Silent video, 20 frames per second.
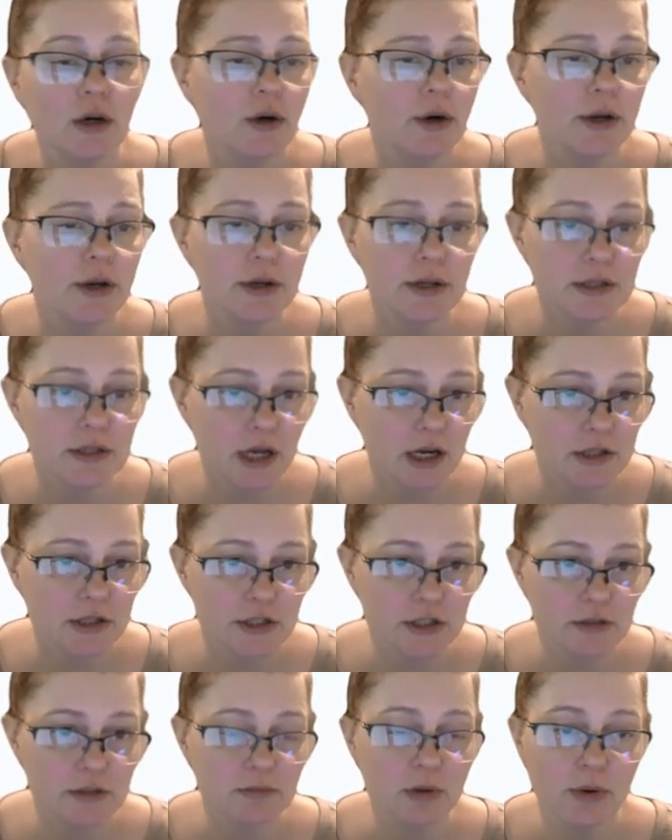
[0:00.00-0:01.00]
or you can talk
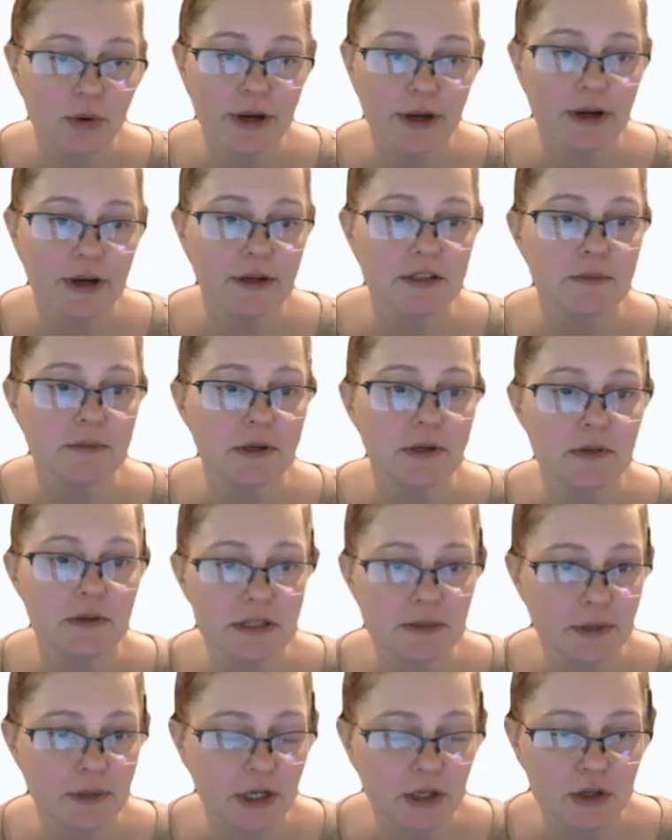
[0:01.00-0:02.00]
to your employer, speak with
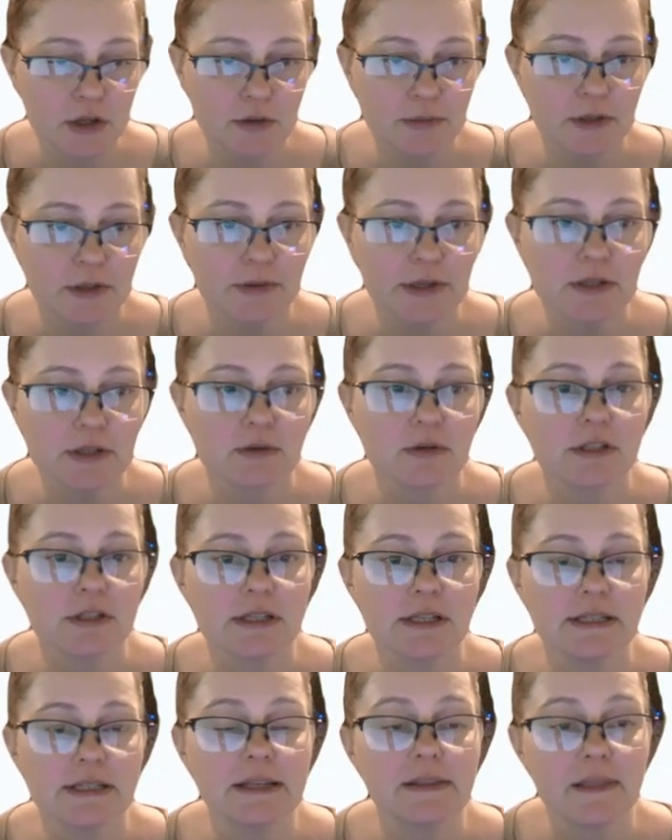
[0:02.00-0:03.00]
someone in human
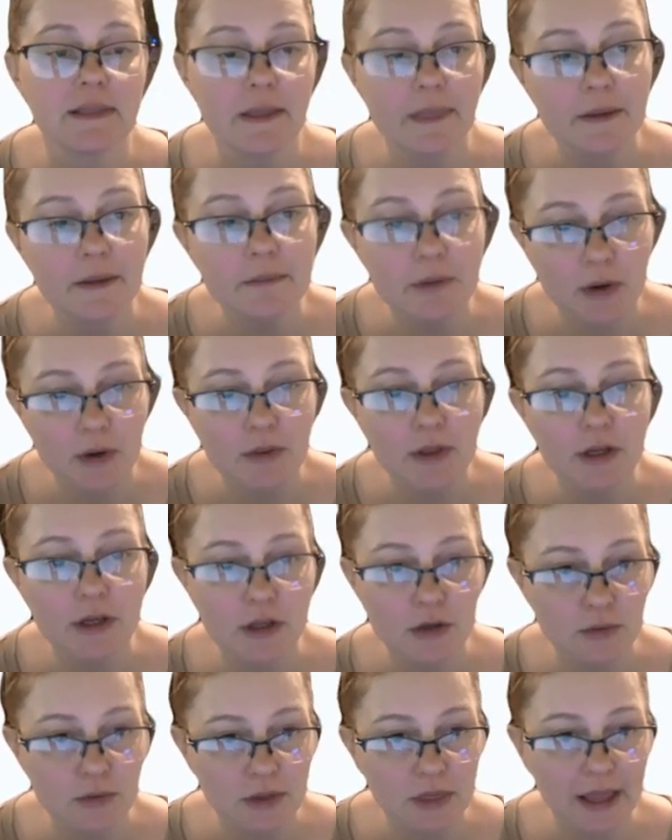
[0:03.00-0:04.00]
resources, and let them know that
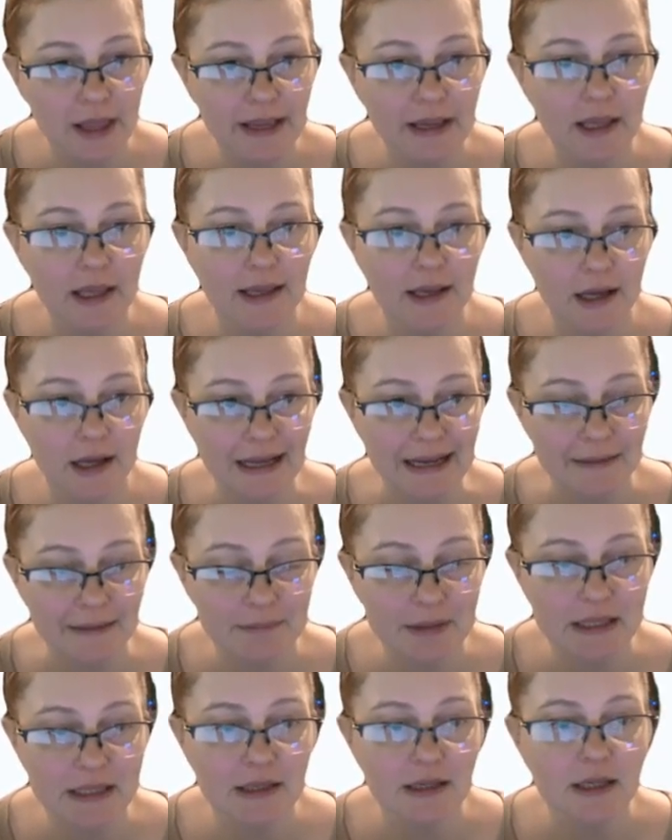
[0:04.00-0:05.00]
you would like a
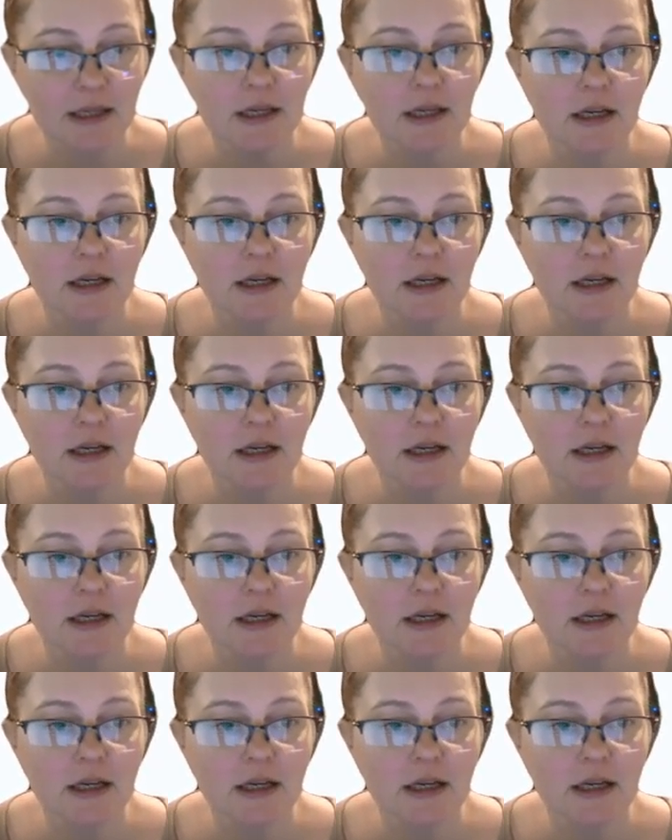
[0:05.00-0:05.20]
copy